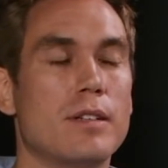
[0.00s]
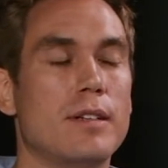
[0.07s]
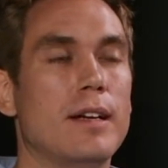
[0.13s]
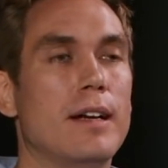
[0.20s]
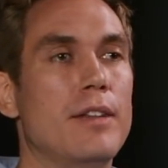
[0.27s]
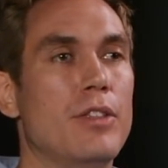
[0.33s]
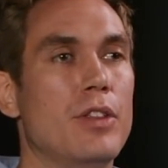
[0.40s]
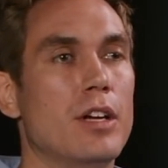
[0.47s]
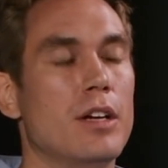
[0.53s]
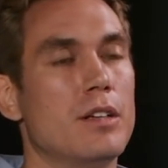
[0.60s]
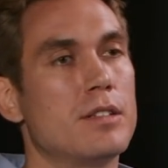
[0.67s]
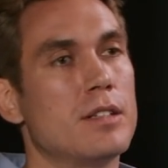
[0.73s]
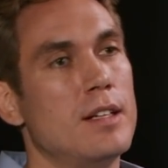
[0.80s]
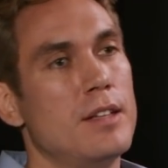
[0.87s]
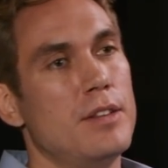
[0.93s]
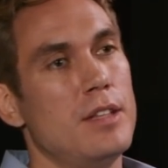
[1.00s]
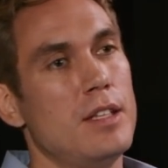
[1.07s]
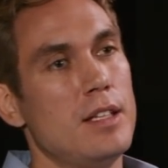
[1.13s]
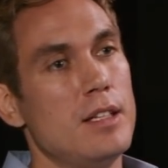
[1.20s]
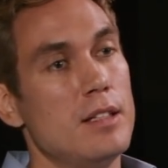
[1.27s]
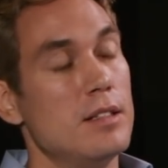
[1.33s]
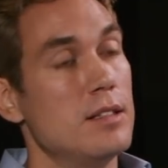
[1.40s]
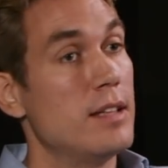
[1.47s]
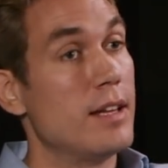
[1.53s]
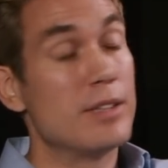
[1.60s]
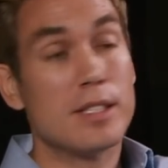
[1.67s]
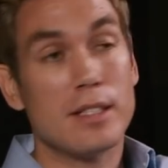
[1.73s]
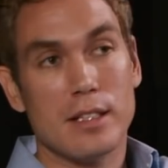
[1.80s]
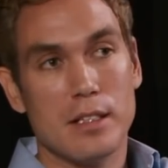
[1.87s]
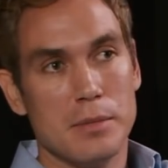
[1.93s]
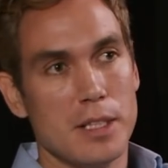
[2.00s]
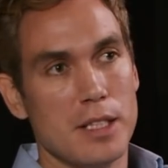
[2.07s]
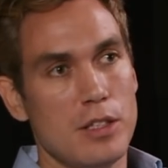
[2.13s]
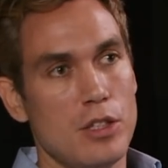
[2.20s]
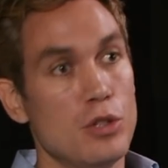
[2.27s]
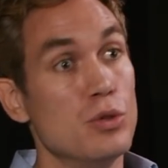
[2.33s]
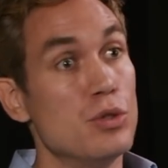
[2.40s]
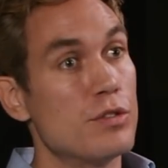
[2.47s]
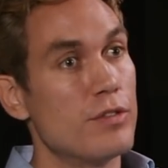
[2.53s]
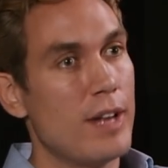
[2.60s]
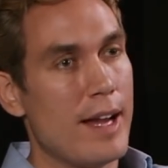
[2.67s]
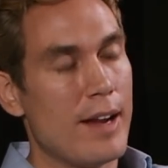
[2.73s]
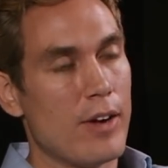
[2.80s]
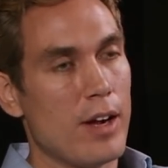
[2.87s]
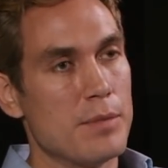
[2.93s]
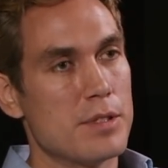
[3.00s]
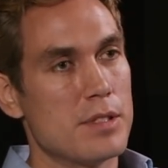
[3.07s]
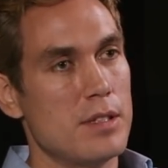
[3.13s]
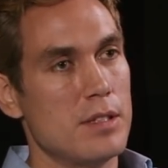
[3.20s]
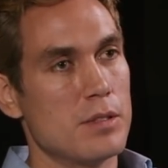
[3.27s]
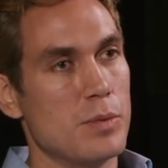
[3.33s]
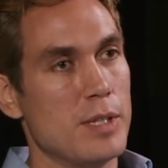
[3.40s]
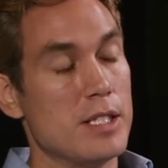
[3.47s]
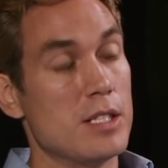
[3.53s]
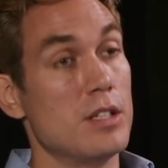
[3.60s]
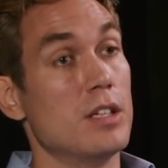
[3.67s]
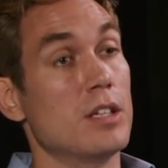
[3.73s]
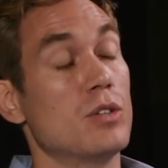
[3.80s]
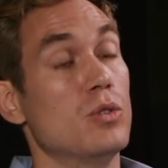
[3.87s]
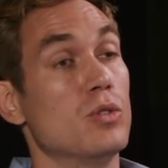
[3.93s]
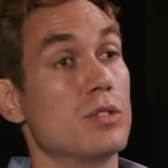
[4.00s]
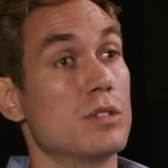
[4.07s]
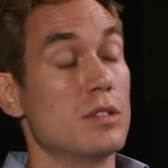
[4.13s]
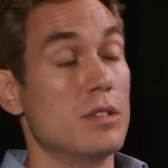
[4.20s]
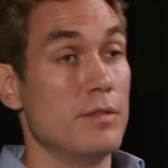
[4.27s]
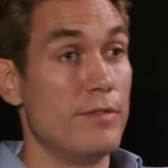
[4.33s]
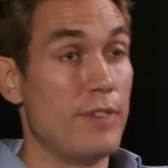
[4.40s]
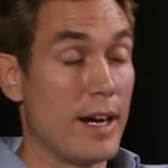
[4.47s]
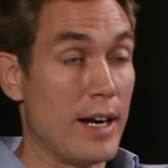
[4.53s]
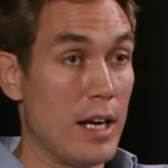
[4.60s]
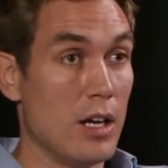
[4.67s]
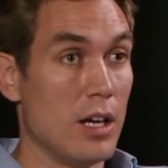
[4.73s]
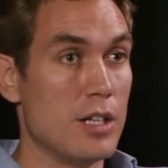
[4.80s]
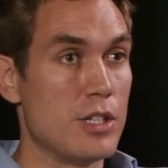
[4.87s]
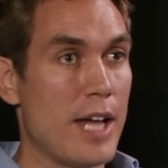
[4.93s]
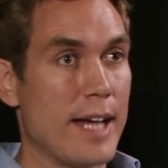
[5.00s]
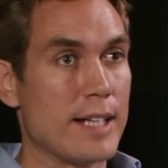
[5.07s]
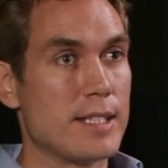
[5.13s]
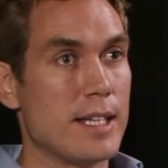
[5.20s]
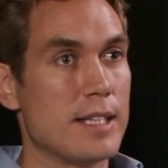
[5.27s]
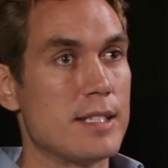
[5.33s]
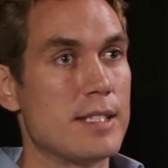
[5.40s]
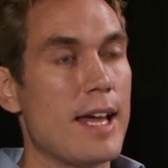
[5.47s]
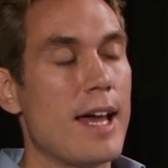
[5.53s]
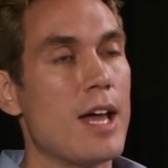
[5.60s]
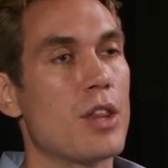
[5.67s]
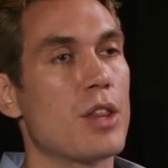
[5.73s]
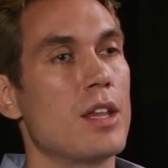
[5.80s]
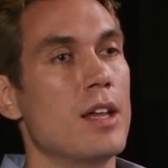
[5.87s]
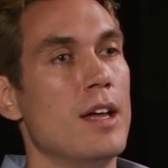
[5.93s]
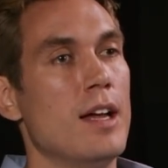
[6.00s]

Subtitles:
and that there isn't going to be huge flare-ups this winter that cause very large excess death,